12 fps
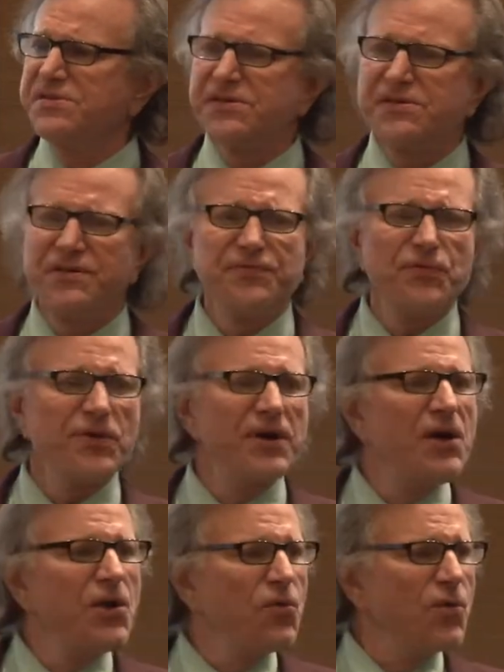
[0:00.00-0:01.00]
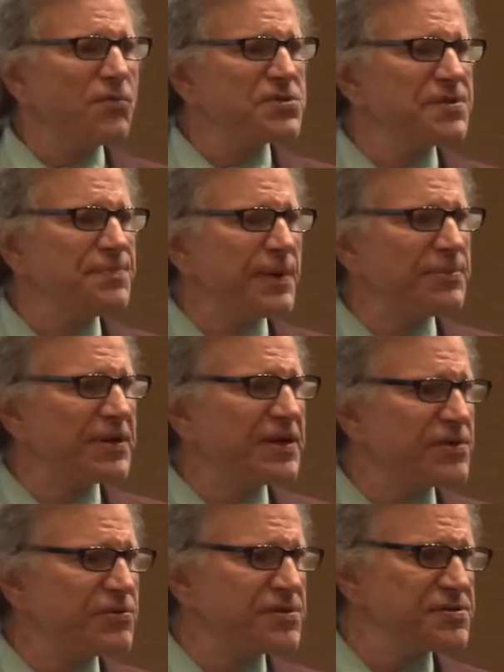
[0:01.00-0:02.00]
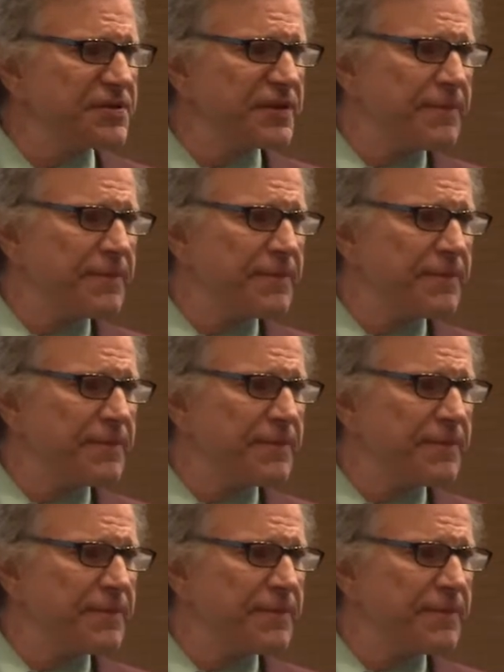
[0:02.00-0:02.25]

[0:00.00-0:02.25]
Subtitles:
64? What was the public interest?